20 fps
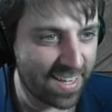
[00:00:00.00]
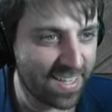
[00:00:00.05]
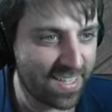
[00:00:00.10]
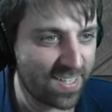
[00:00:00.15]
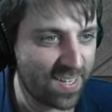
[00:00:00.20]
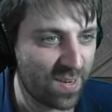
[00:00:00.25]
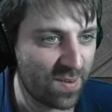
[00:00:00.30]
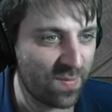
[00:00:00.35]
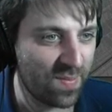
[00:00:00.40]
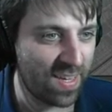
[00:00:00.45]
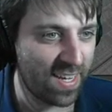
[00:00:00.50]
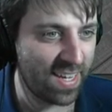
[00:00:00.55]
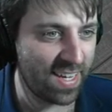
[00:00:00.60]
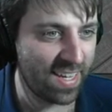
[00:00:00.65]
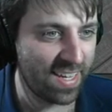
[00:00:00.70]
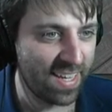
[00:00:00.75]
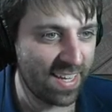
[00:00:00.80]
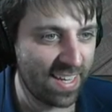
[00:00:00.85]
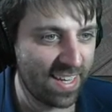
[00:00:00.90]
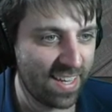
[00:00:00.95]
Control
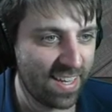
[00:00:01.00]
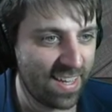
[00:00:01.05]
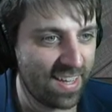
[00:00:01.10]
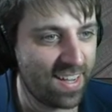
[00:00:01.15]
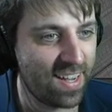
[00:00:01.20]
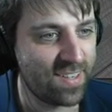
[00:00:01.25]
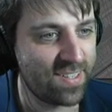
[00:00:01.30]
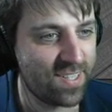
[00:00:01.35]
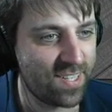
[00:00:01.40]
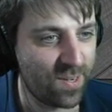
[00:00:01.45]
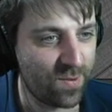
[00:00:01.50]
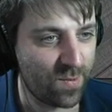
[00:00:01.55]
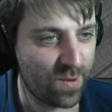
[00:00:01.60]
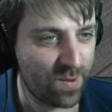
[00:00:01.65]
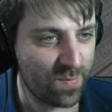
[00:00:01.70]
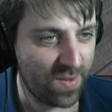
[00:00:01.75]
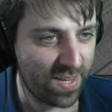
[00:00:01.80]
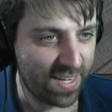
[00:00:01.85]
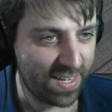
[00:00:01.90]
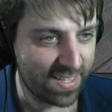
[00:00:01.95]
V, I'll show you what I
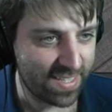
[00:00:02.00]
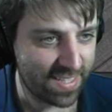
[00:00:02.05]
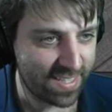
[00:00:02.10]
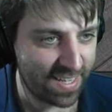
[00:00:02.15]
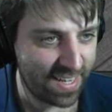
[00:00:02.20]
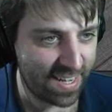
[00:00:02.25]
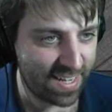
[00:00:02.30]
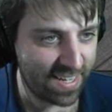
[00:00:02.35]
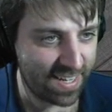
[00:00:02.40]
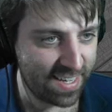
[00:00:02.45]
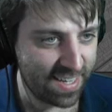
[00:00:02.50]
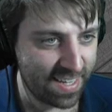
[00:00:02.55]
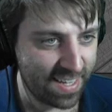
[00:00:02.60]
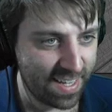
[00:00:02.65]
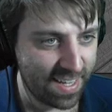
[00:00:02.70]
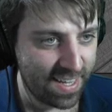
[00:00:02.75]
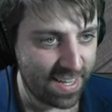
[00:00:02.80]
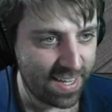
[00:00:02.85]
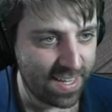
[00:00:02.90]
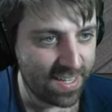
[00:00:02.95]
mean in a sec.
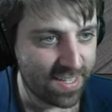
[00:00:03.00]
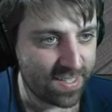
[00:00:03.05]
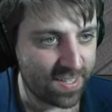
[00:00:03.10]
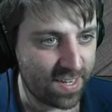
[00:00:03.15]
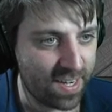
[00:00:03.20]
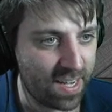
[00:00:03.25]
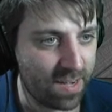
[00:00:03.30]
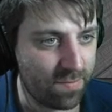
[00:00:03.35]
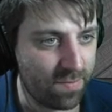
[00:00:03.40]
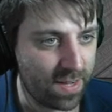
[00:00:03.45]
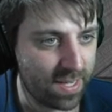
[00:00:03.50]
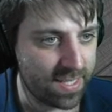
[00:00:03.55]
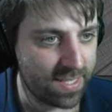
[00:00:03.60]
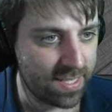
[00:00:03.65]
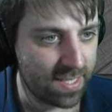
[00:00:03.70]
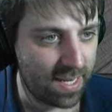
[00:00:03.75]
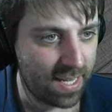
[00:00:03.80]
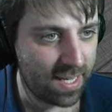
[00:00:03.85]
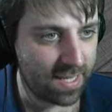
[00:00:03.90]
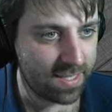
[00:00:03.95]
So now if I
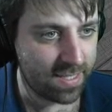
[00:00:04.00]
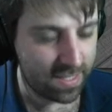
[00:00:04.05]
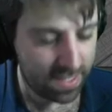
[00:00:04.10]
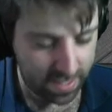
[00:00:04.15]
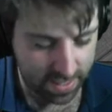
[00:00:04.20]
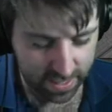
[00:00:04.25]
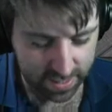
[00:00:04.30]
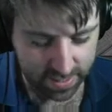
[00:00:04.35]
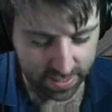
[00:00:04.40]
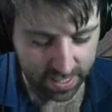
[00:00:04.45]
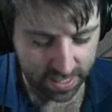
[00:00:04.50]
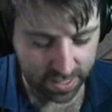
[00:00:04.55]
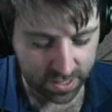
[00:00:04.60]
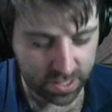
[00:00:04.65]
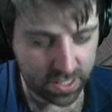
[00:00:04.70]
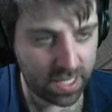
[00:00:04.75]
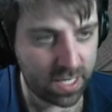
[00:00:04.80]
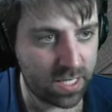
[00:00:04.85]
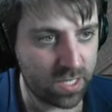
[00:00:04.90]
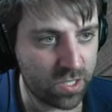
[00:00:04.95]
select this edge
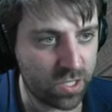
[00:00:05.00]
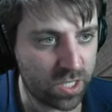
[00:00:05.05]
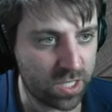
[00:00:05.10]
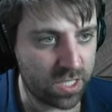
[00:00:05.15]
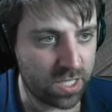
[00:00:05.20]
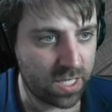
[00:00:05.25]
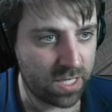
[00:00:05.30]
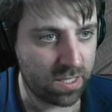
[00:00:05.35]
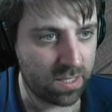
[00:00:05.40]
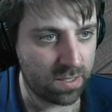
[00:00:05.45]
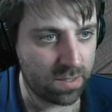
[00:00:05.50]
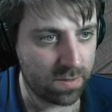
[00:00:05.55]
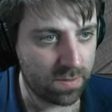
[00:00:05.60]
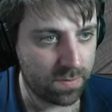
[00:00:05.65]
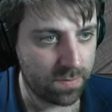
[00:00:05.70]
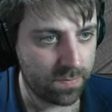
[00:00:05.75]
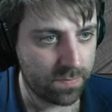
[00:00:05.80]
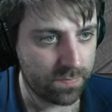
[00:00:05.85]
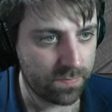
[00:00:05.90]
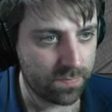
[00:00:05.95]
here, GG,
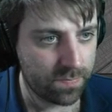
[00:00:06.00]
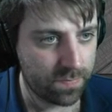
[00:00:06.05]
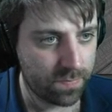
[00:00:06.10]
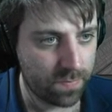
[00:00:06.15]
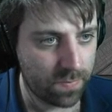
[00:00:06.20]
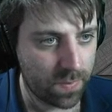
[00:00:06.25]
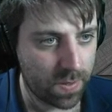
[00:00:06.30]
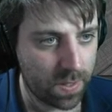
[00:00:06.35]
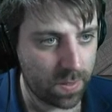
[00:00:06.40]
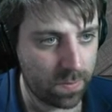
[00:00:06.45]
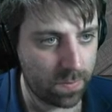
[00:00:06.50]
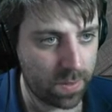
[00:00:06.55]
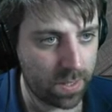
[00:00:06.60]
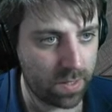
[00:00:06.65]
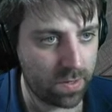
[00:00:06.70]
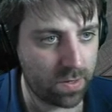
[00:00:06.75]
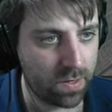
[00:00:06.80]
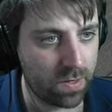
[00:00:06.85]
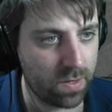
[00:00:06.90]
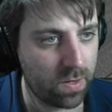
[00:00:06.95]
I'm going to
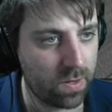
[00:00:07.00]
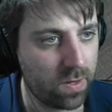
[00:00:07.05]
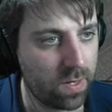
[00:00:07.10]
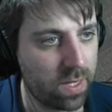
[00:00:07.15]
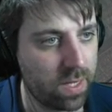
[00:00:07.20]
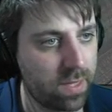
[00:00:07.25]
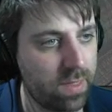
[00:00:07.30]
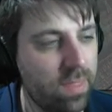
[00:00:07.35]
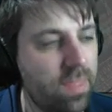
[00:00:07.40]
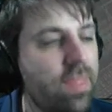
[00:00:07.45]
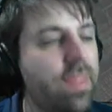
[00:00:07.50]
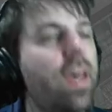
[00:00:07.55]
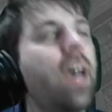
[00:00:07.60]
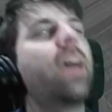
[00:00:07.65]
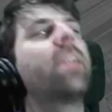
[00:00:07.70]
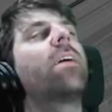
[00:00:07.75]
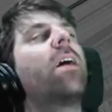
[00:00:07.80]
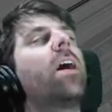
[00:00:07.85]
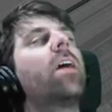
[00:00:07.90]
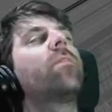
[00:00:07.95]
go like
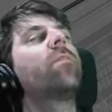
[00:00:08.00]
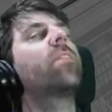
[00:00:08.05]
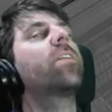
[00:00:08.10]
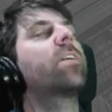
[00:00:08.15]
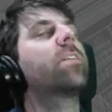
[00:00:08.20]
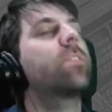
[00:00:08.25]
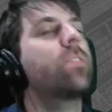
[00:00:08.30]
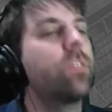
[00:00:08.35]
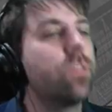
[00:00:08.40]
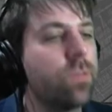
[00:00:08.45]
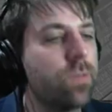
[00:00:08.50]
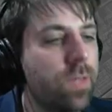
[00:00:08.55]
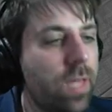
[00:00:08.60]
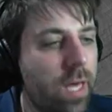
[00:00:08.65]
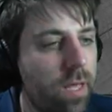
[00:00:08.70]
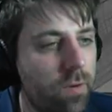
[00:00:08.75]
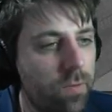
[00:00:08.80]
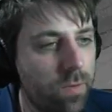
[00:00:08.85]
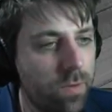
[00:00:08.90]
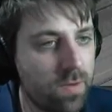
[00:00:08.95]
that. I forgot to do
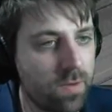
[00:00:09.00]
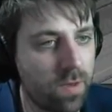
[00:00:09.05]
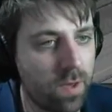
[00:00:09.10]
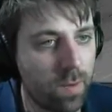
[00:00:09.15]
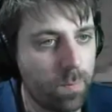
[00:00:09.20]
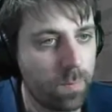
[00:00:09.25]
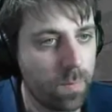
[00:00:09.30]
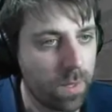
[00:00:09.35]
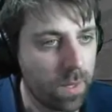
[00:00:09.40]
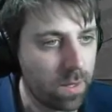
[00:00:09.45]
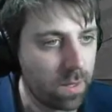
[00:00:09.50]
that all the time.